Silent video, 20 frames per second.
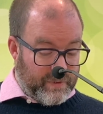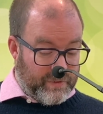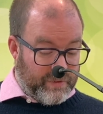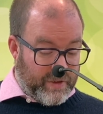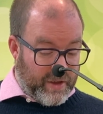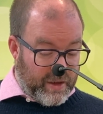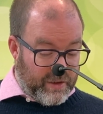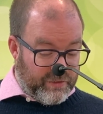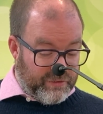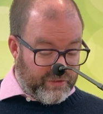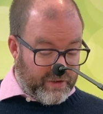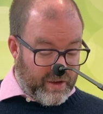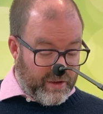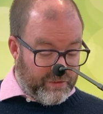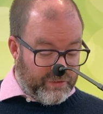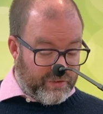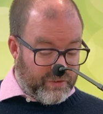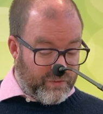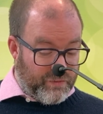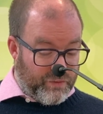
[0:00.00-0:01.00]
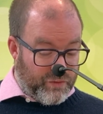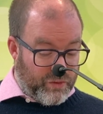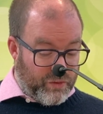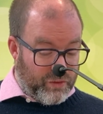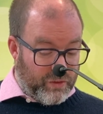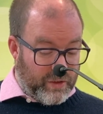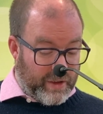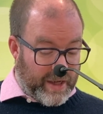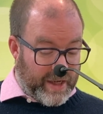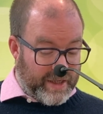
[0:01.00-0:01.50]
This is the
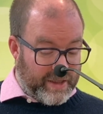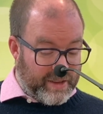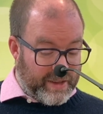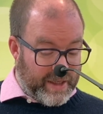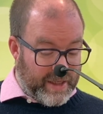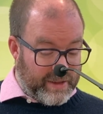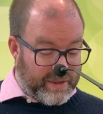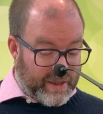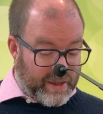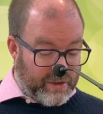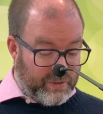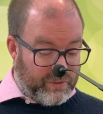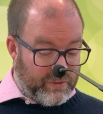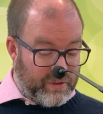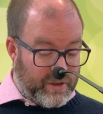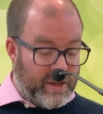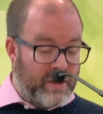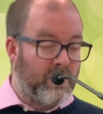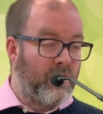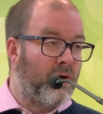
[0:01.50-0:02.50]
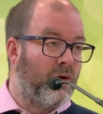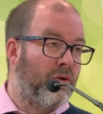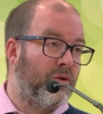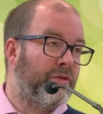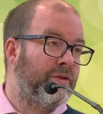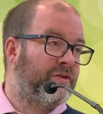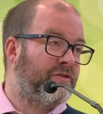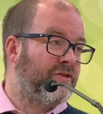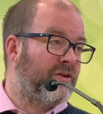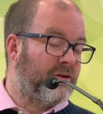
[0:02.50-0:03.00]
rule I lay down in all
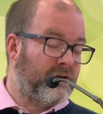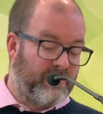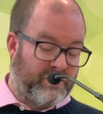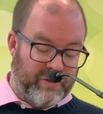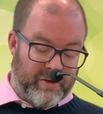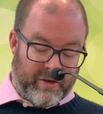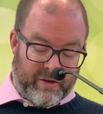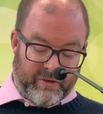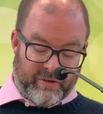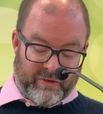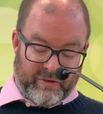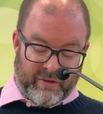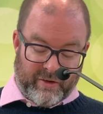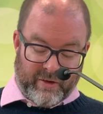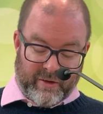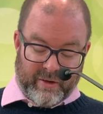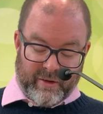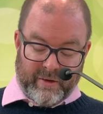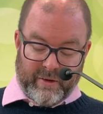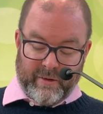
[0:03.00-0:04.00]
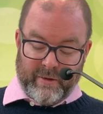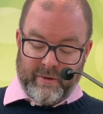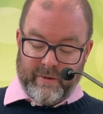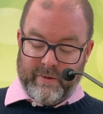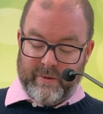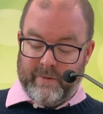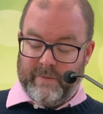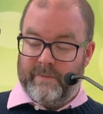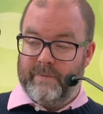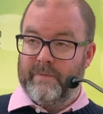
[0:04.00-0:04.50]
the churches.
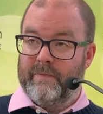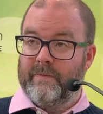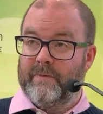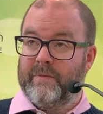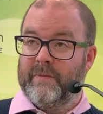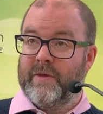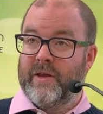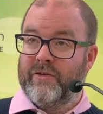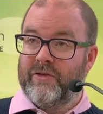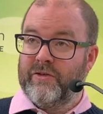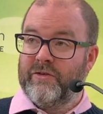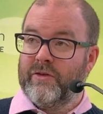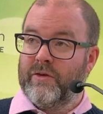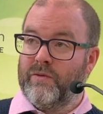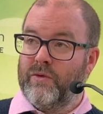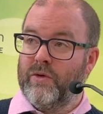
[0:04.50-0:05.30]
This is